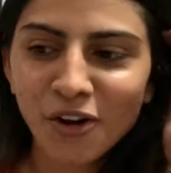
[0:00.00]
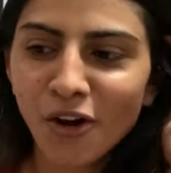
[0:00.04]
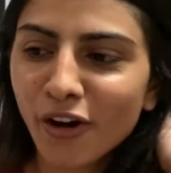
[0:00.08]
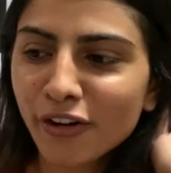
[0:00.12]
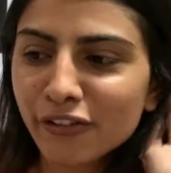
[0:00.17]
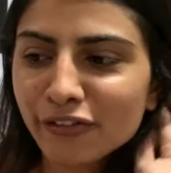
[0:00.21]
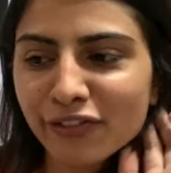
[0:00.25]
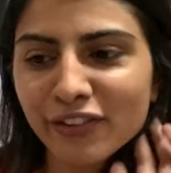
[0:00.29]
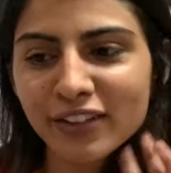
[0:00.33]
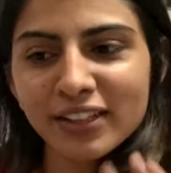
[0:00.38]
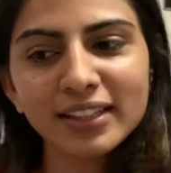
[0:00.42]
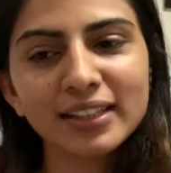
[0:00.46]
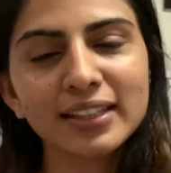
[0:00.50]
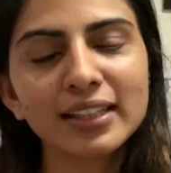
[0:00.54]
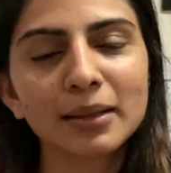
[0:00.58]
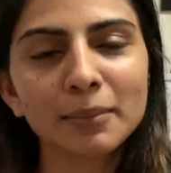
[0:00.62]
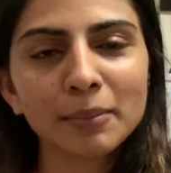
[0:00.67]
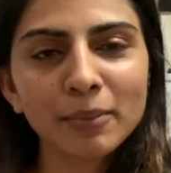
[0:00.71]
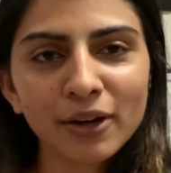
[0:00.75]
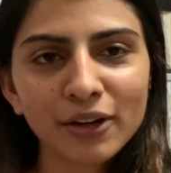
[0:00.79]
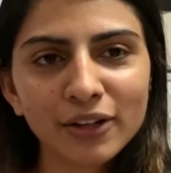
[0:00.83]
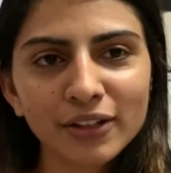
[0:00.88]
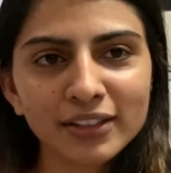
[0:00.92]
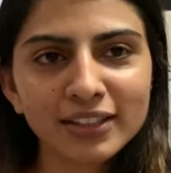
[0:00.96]
confident
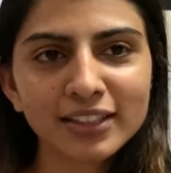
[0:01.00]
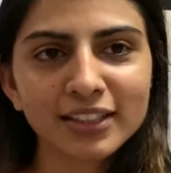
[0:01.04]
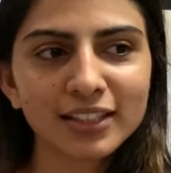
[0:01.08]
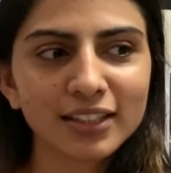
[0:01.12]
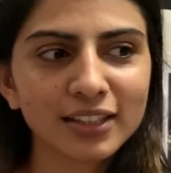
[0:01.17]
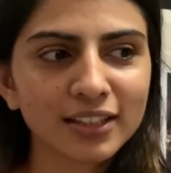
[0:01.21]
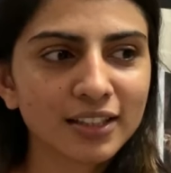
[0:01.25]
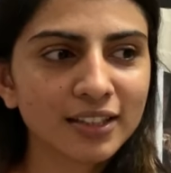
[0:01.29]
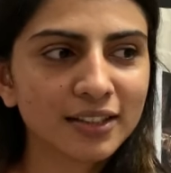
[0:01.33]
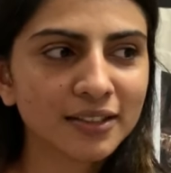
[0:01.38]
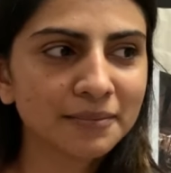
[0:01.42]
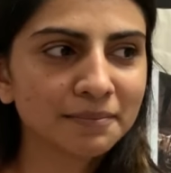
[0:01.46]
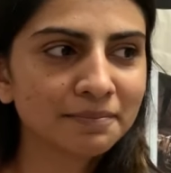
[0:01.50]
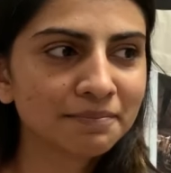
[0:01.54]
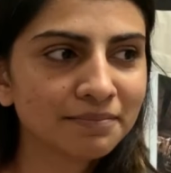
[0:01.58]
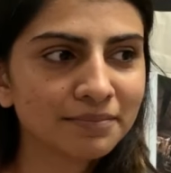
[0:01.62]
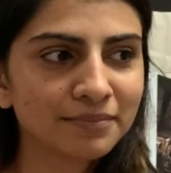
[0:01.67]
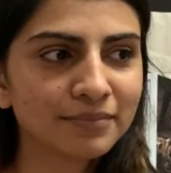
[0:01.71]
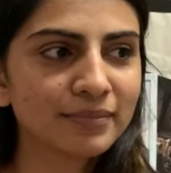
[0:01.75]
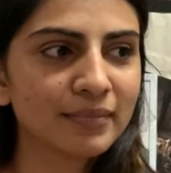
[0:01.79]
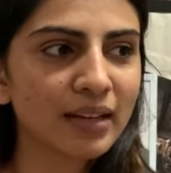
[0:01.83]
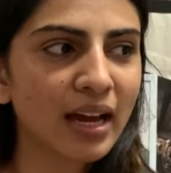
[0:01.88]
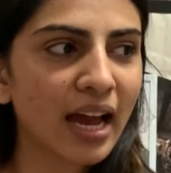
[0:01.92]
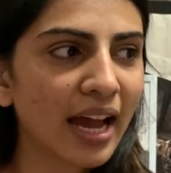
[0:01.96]
about, uh,
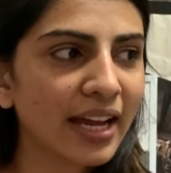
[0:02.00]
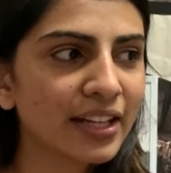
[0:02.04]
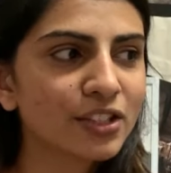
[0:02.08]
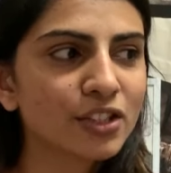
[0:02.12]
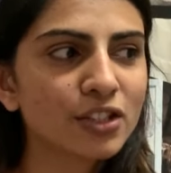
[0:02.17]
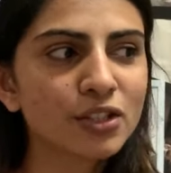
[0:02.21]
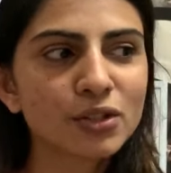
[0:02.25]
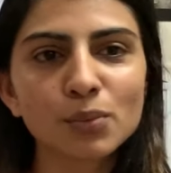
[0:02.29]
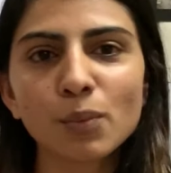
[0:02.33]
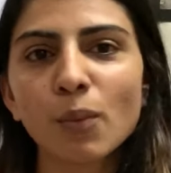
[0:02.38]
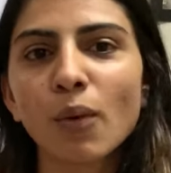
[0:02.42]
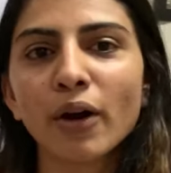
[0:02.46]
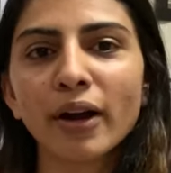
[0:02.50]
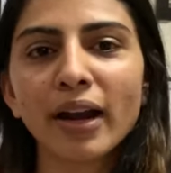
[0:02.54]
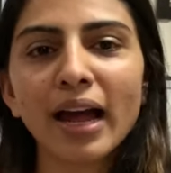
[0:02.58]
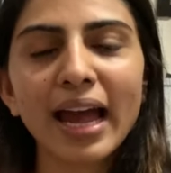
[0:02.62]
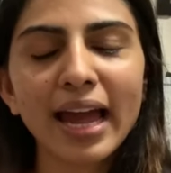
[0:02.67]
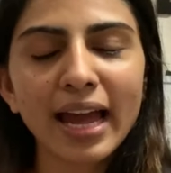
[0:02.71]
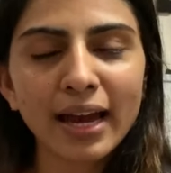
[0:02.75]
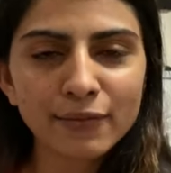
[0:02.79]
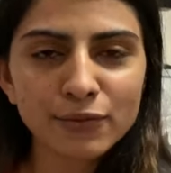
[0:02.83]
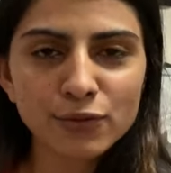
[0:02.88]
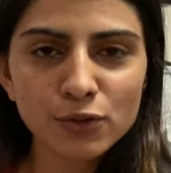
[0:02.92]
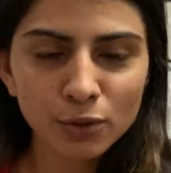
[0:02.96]
I just want,
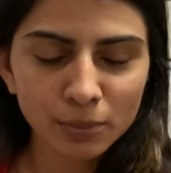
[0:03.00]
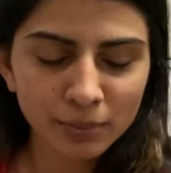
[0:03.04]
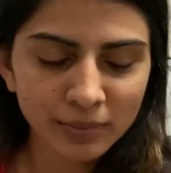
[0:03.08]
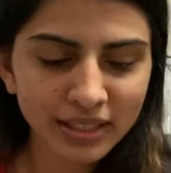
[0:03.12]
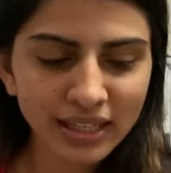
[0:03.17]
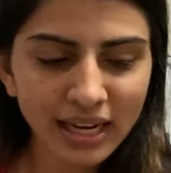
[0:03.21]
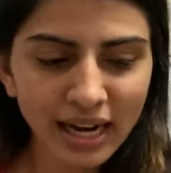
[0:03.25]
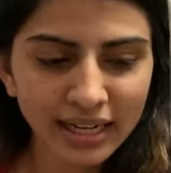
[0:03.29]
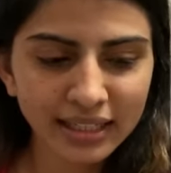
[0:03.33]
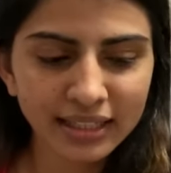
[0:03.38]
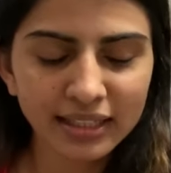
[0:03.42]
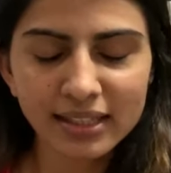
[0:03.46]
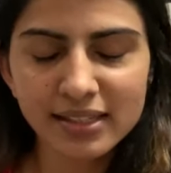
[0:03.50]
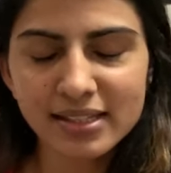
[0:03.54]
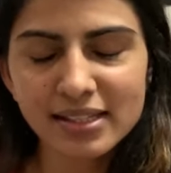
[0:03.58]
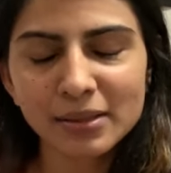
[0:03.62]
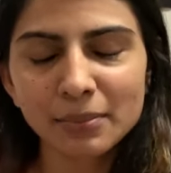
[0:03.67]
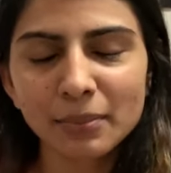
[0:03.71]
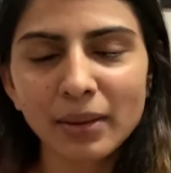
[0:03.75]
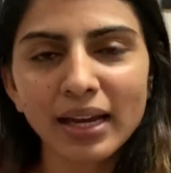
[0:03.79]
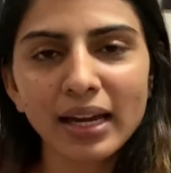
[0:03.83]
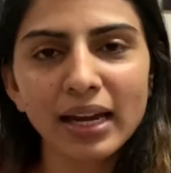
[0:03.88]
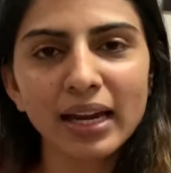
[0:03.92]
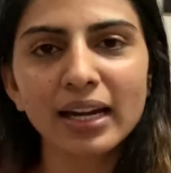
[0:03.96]
I have so many ideas
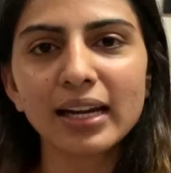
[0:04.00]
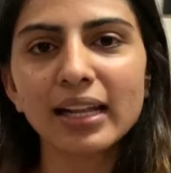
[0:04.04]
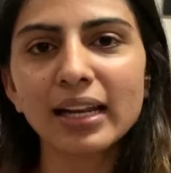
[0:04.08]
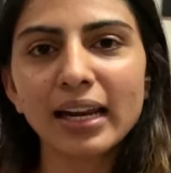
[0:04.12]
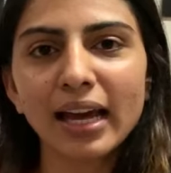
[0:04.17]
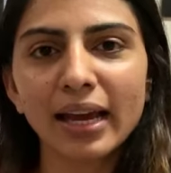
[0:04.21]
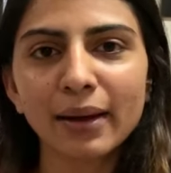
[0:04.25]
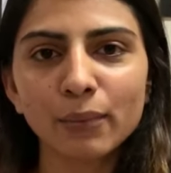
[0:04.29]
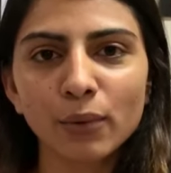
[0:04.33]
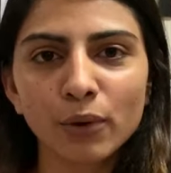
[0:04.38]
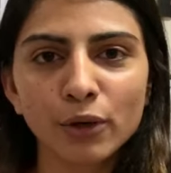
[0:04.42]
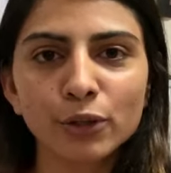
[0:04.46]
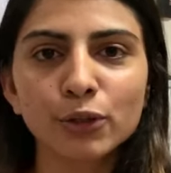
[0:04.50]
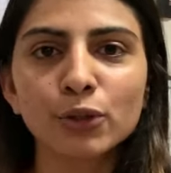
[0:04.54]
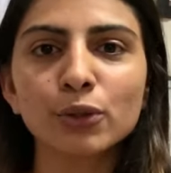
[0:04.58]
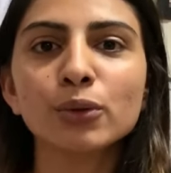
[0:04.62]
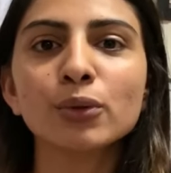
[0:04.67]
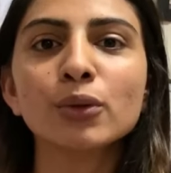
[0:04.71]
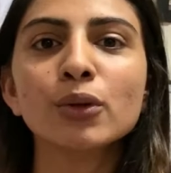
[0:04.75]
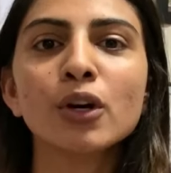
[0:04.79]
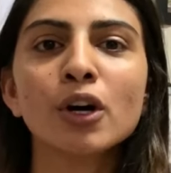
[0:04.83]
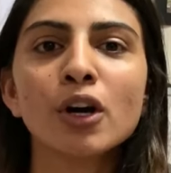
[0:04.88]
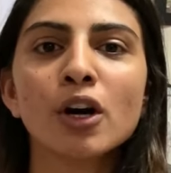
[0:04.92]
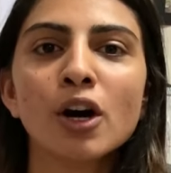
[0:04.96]
in my head and I want
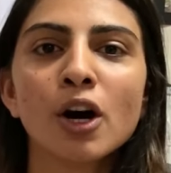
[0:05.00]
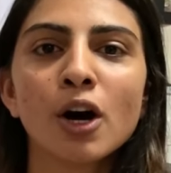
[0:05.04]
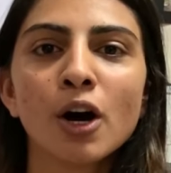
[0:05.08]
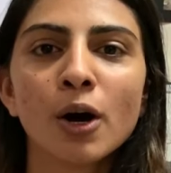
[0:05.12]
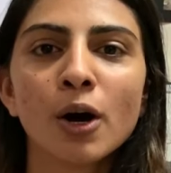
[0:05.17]
to